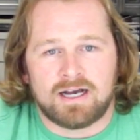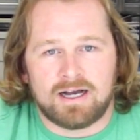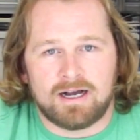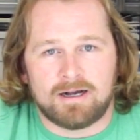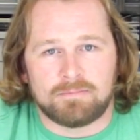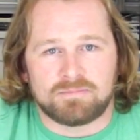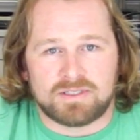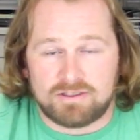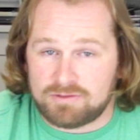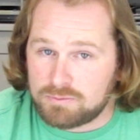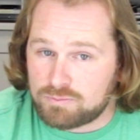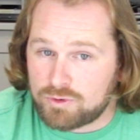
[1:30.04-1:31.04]

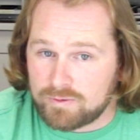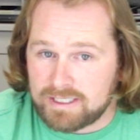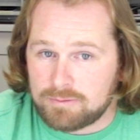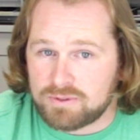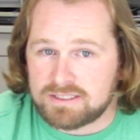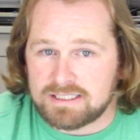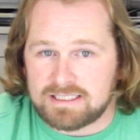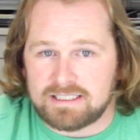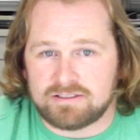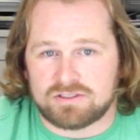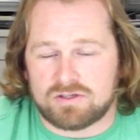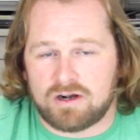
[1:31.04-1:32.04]
Even 3D printed
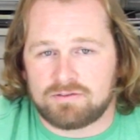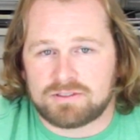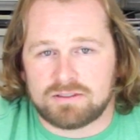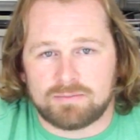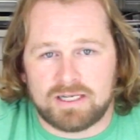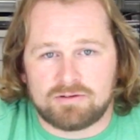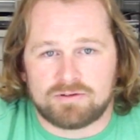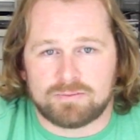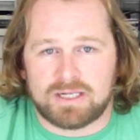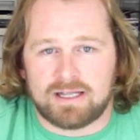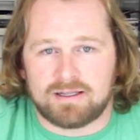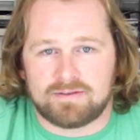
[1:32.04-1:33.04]
gears are often made
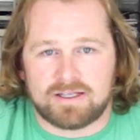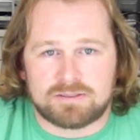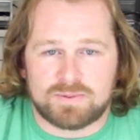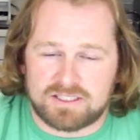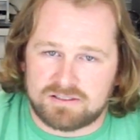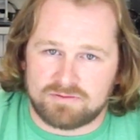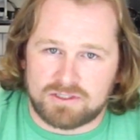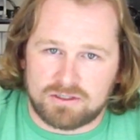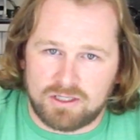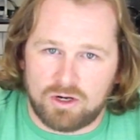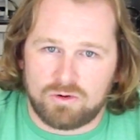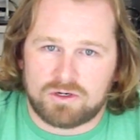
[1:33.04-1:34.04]
from nylon. That's because of
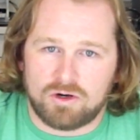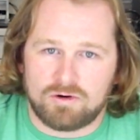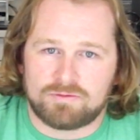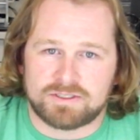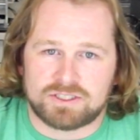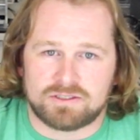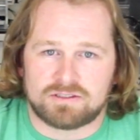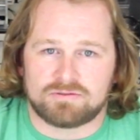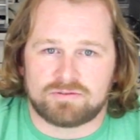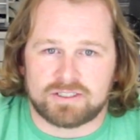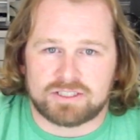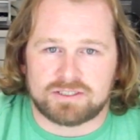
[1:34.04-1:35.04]
the low coefficient
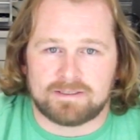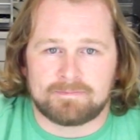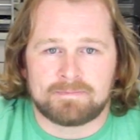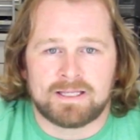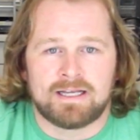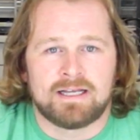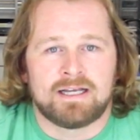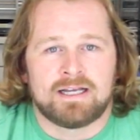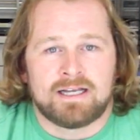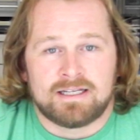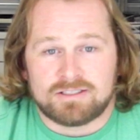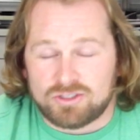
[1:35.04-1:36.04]
of friction.
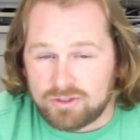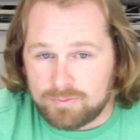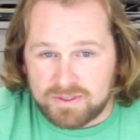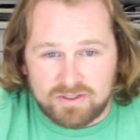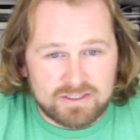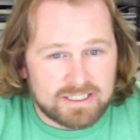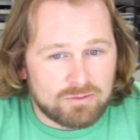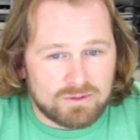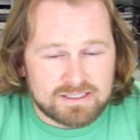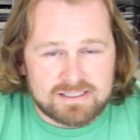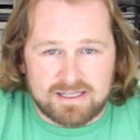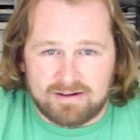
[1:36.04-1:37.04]
Durability,
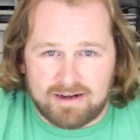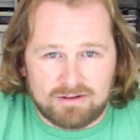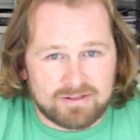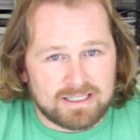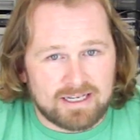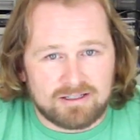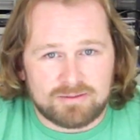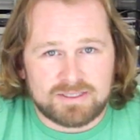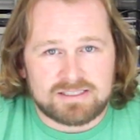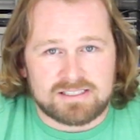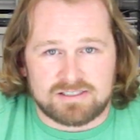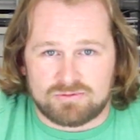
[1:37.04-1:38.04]
once they're out in the
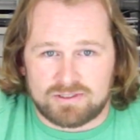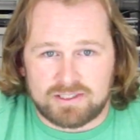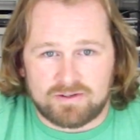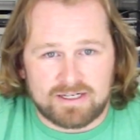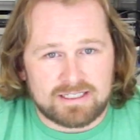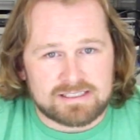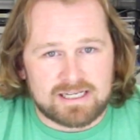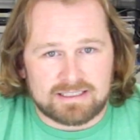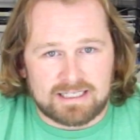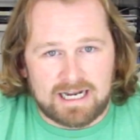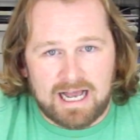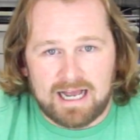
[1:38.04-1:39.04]
elements, is really great. It's
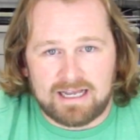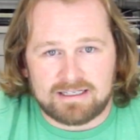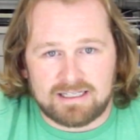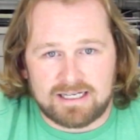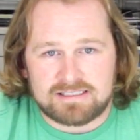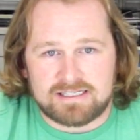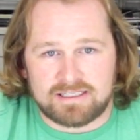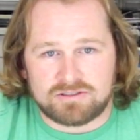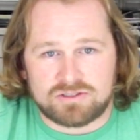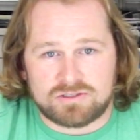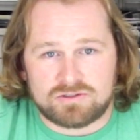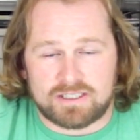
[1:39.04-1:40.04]
got that high glass
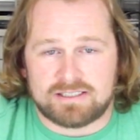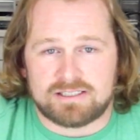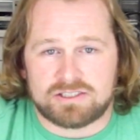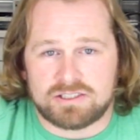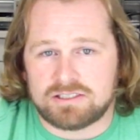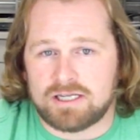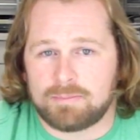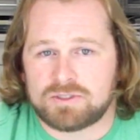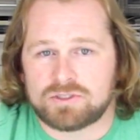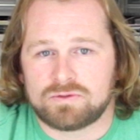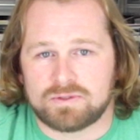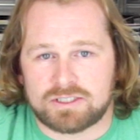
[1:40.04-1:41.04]
transition
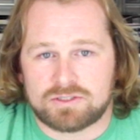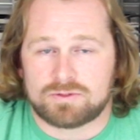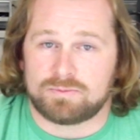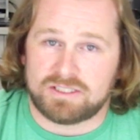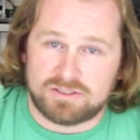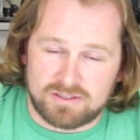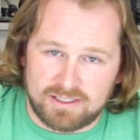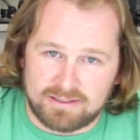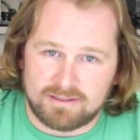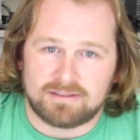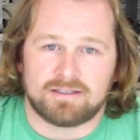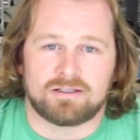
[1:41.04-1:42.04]
temperature, which means you
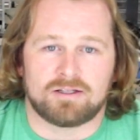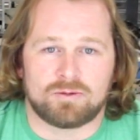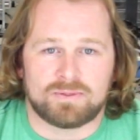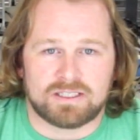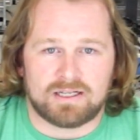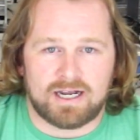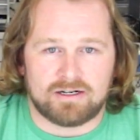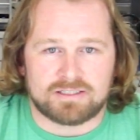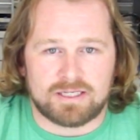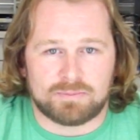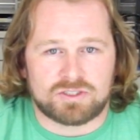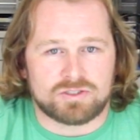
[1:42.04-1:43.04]
need a little bit
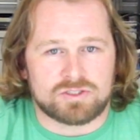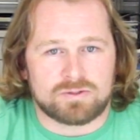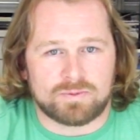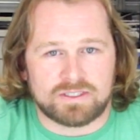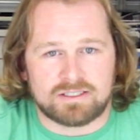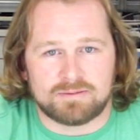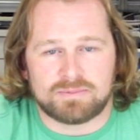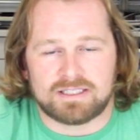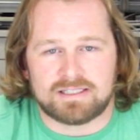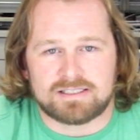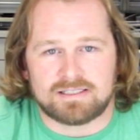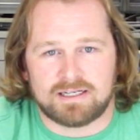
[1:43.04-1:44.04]
higher temperatures to print it,
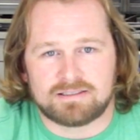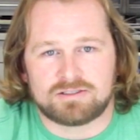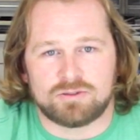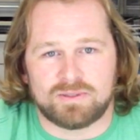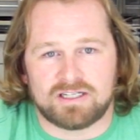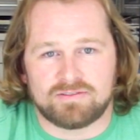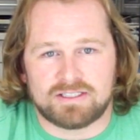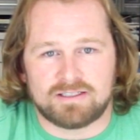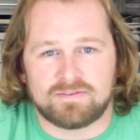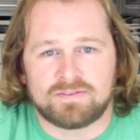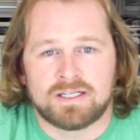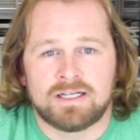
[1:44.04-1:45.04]
but that's not too big of a
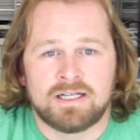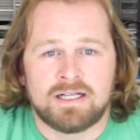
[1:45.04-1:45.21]
deal.